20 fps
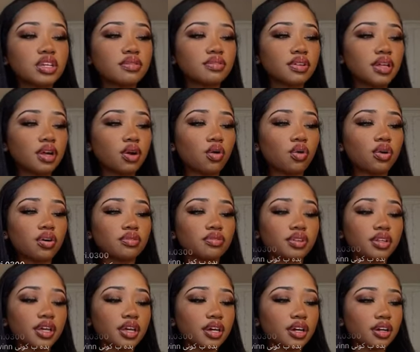Do you have like oil
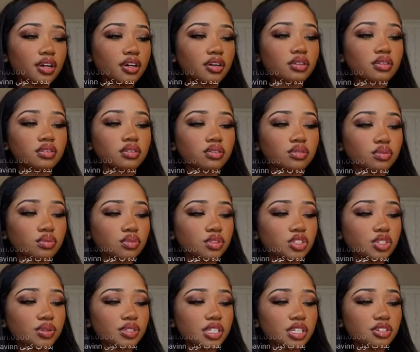for the hair?
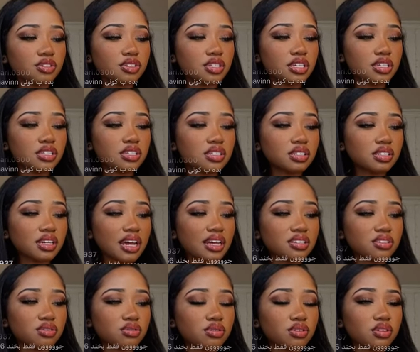So should I use this
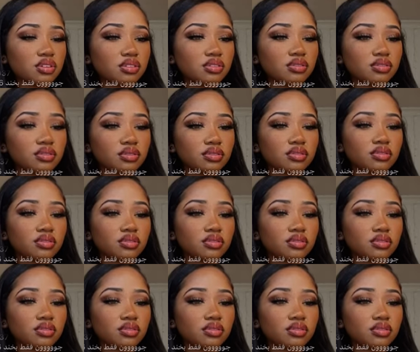castor oil?